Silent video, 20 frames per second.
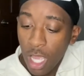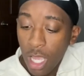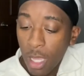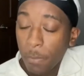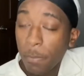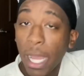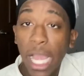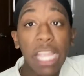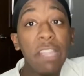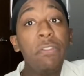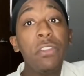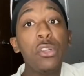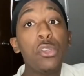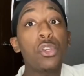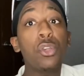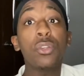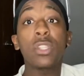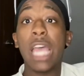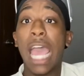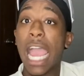But if you
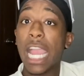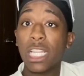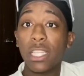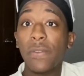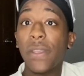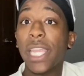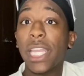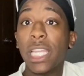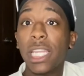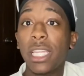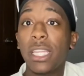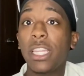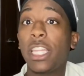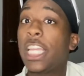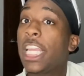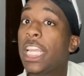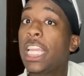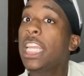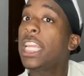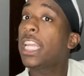choose to activate it,
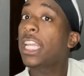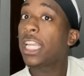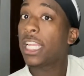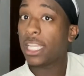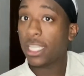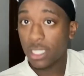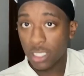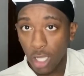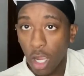these